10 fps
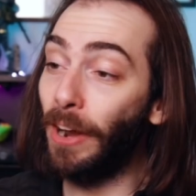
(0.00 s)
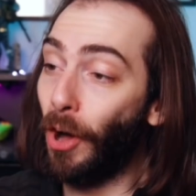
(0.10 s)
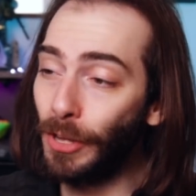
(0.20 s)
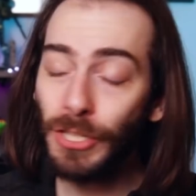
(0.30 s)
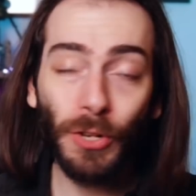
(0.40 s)
it
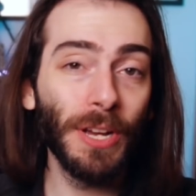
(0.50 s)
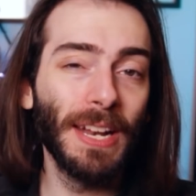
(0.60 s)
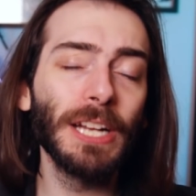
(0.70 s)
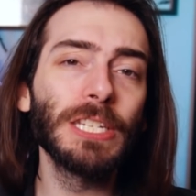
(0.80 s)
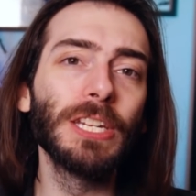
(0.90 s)
also
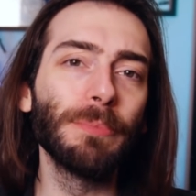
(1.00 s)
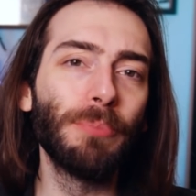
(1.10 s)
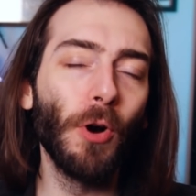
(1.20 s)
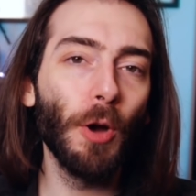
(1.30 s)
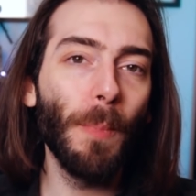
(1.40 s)
connects to the
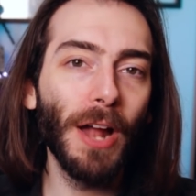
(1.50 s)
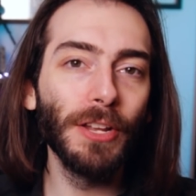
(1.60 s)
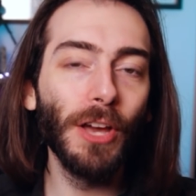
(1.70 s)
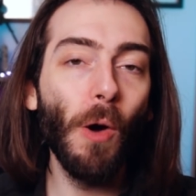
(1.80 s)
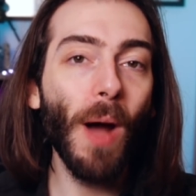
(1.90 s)

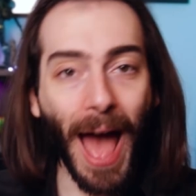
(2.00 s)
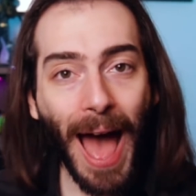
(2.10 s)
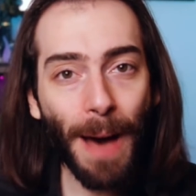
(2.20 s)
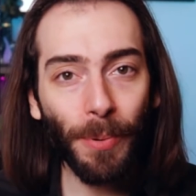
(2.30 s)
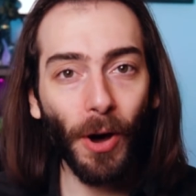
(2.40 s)
Pokemon Go
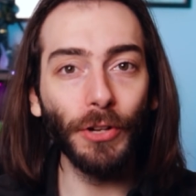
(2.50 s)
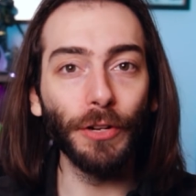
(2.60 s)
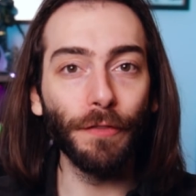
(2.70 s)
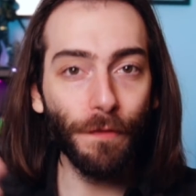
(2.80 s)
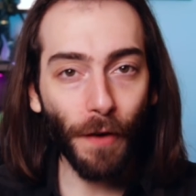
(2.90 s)
app on
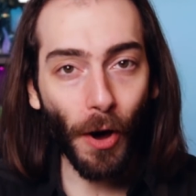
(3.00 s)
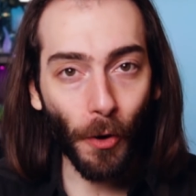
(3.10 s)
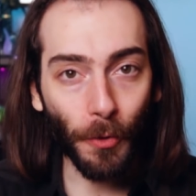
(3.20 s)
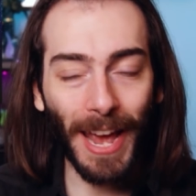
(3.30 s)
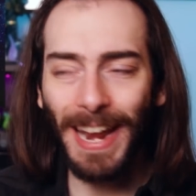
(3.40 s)
your
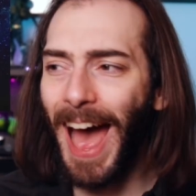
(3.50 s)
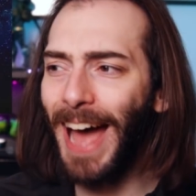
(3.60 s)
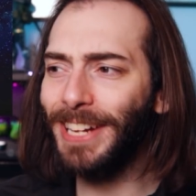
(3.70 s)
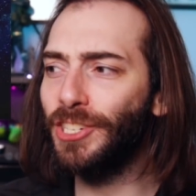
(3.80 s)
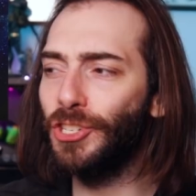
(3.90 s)
phone and
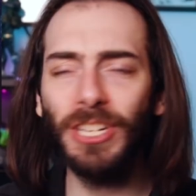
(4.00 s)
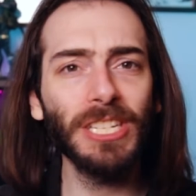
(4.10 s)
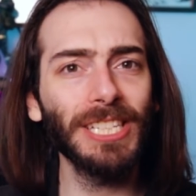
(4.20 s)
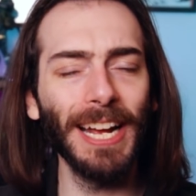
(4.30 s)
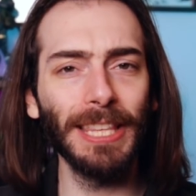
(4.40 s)
acts
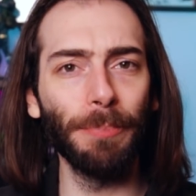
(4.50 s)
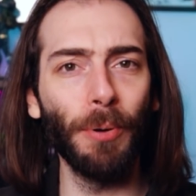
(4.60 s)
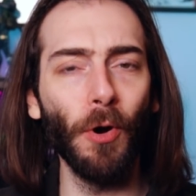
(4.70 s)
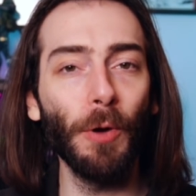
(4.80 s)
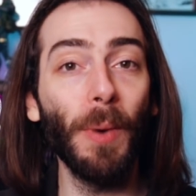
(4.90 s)
just like the
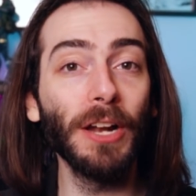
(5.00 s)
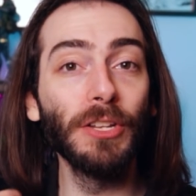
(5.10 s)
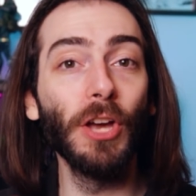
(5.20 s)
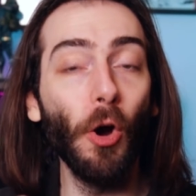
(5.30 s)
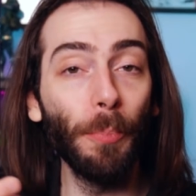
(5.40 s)

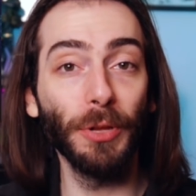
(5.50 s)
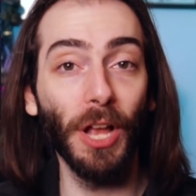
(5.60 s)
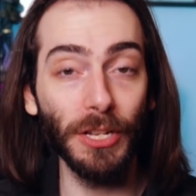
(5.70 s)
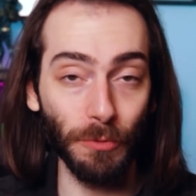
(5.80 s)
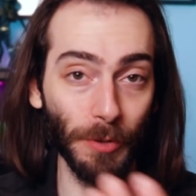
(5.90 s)
Pokemon Go
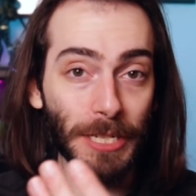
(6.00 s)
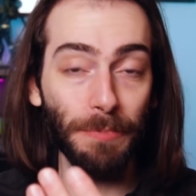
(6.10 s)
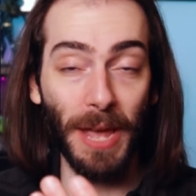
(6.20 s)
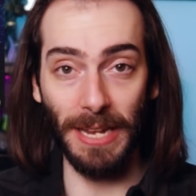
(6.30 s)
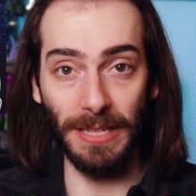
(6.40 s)
Plus
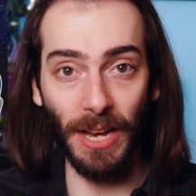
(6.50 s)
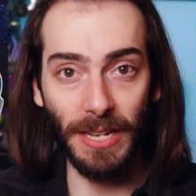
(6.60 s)
wristband